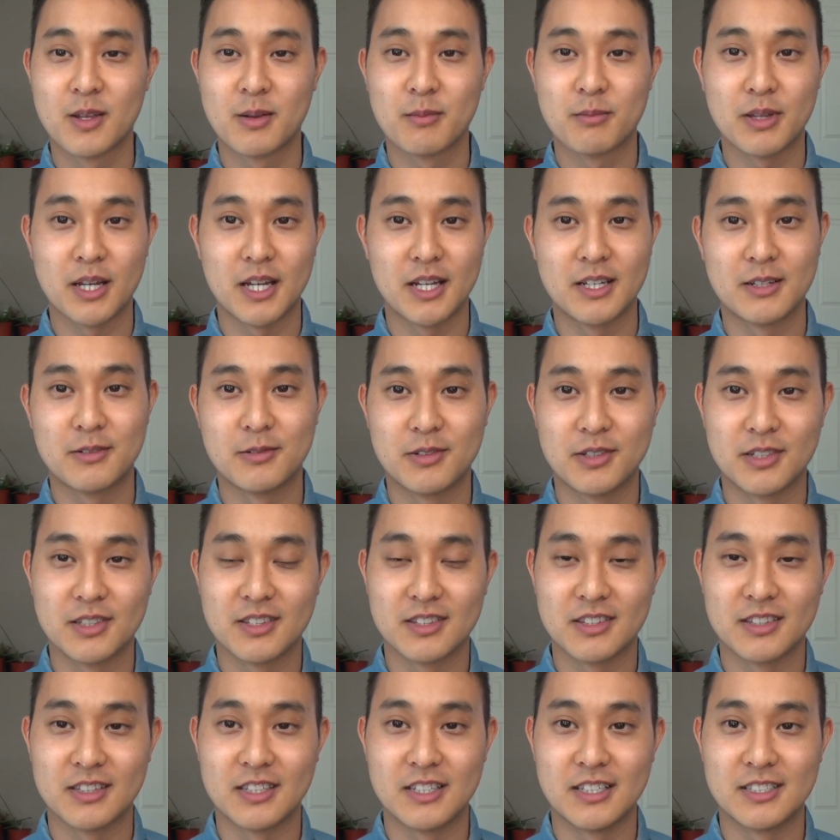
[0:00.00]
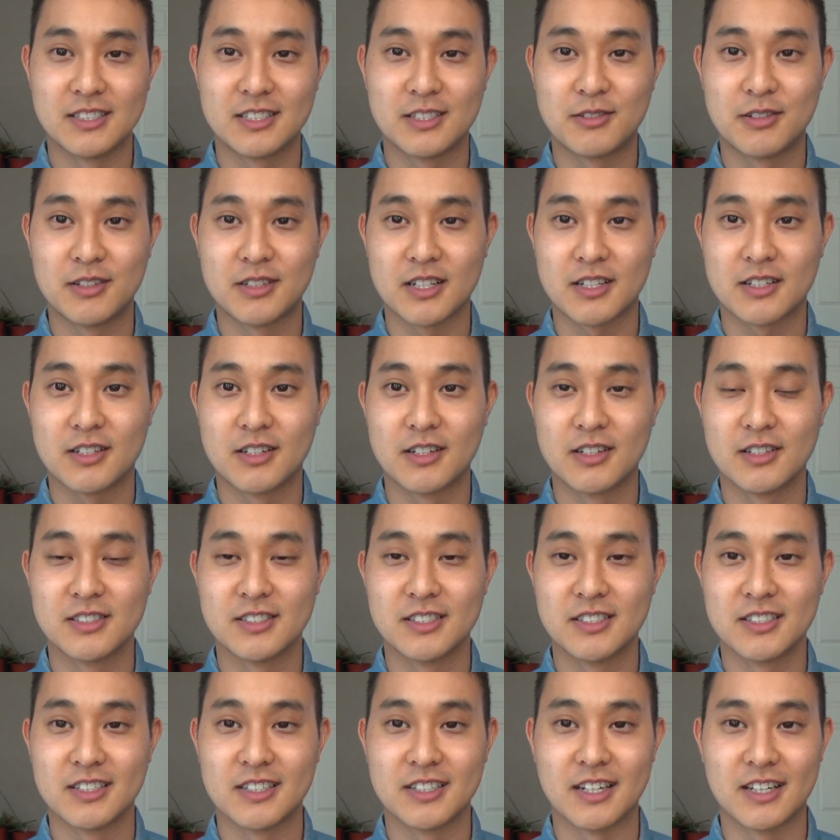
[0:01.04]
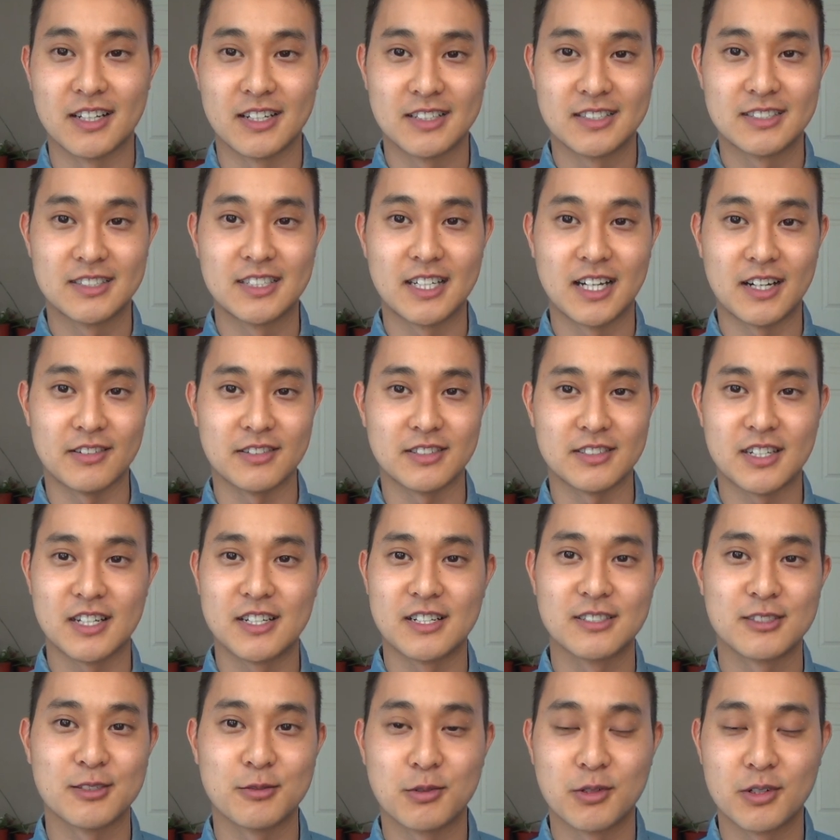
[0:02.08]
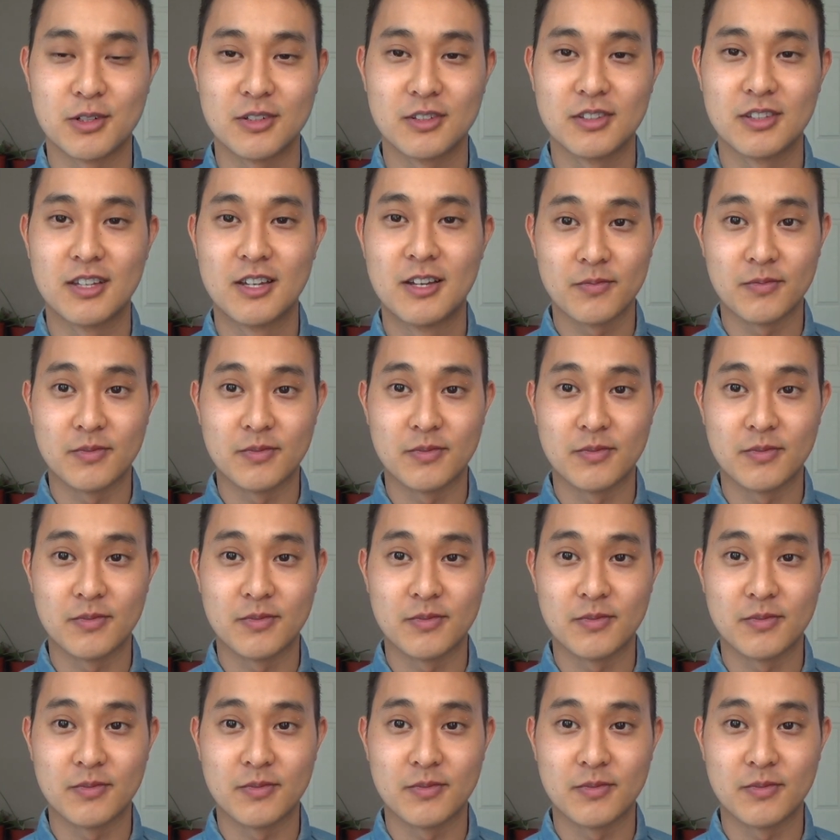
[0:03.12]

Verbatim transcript: play with these green technology and like see how it changes the world,